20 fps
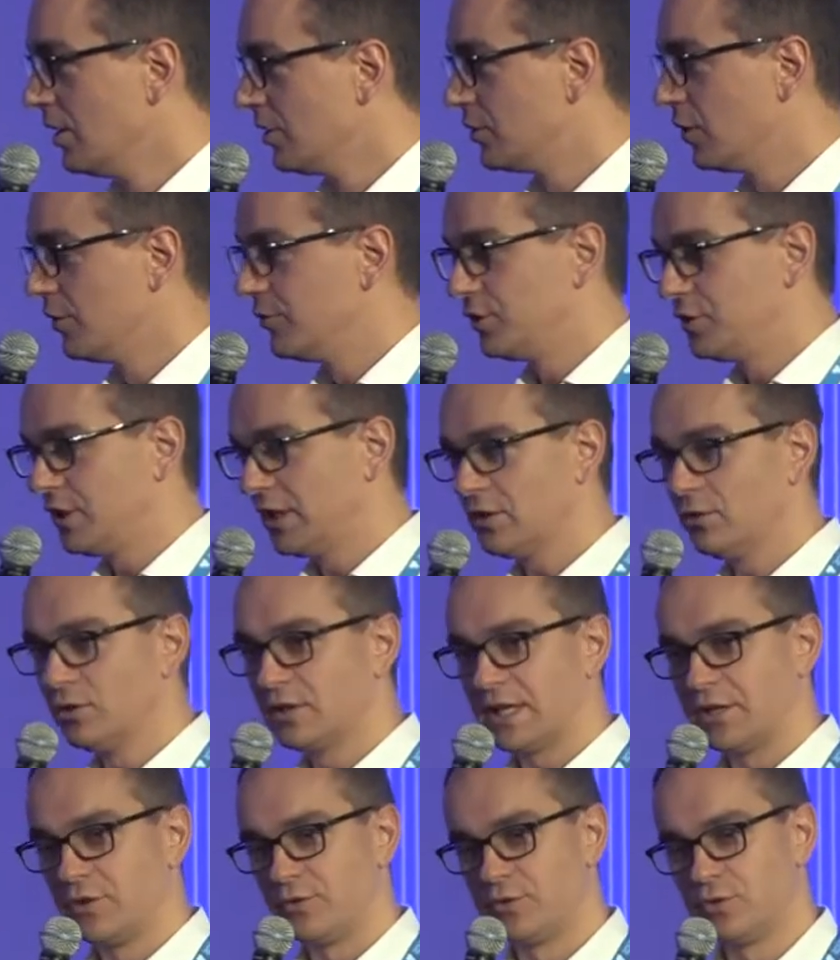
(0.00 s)
So if you take a
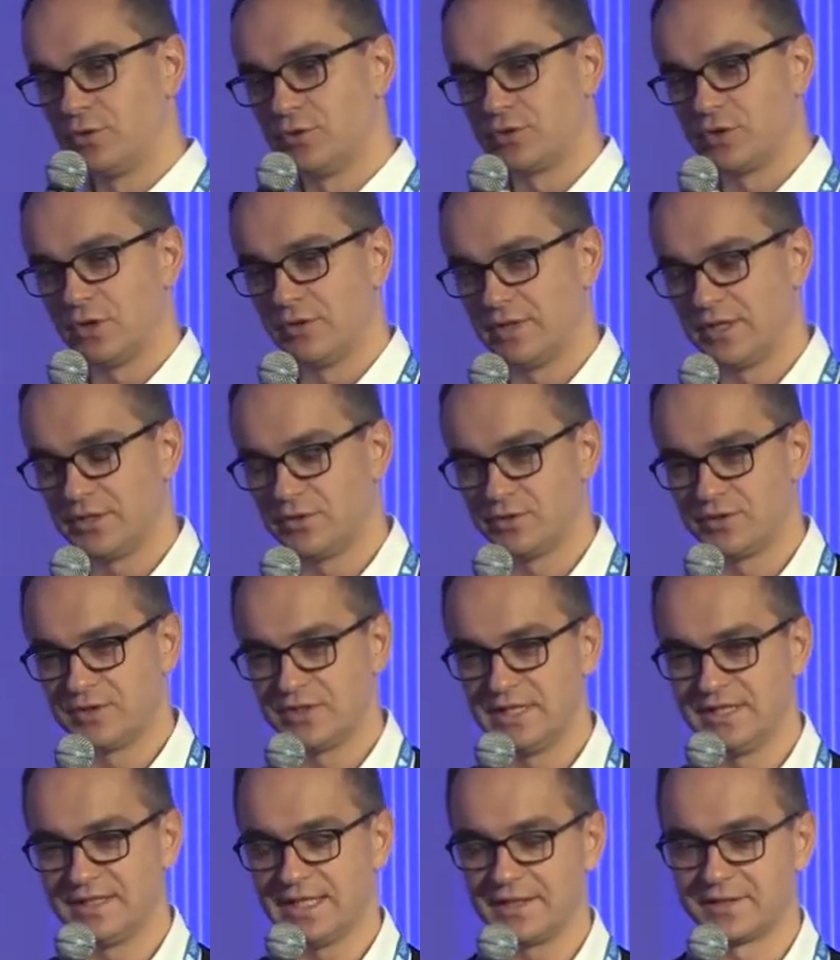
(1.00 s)
look at a few surveys, you
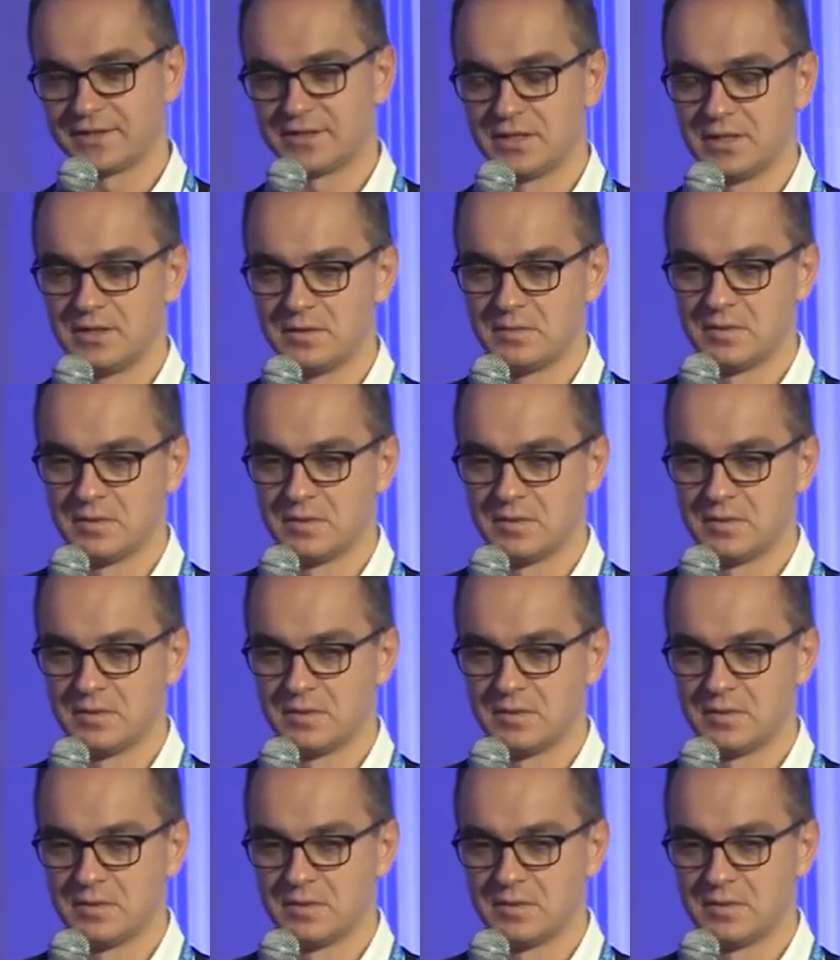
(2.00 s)
see that